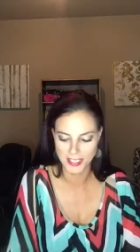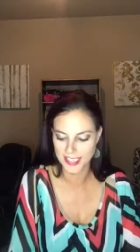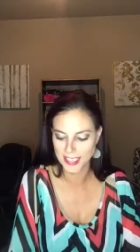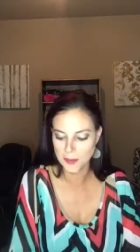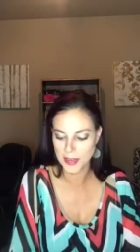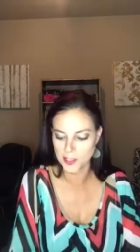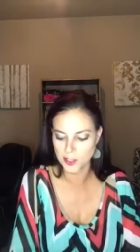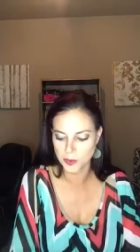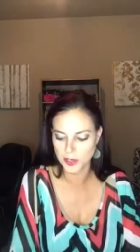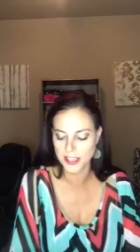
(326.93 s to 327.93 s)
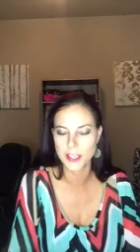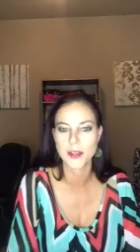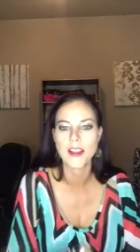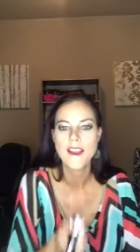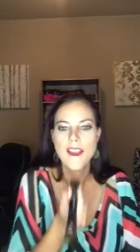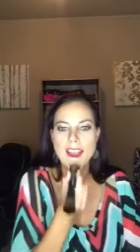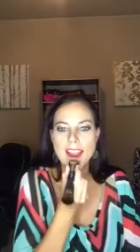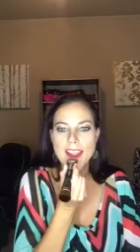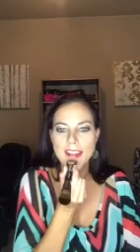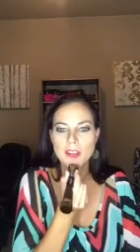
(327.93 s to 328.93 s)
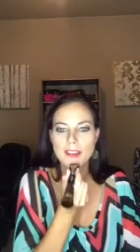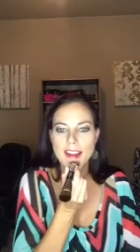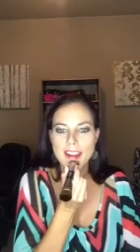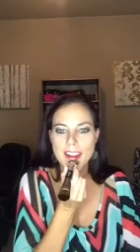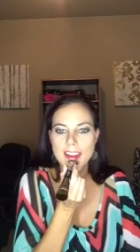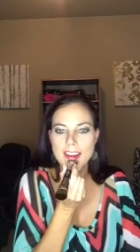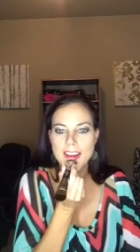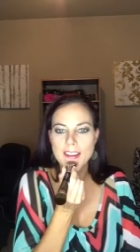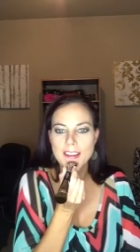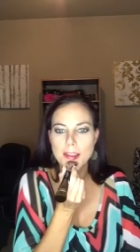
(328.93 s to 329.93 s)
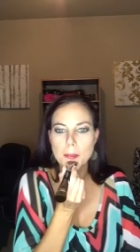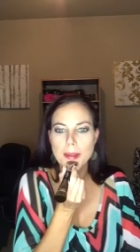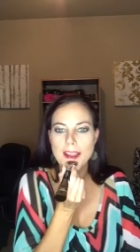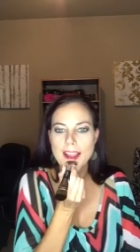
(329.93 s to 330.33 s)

but it's in the picture, so we're gonna do it. And then right here under the lip,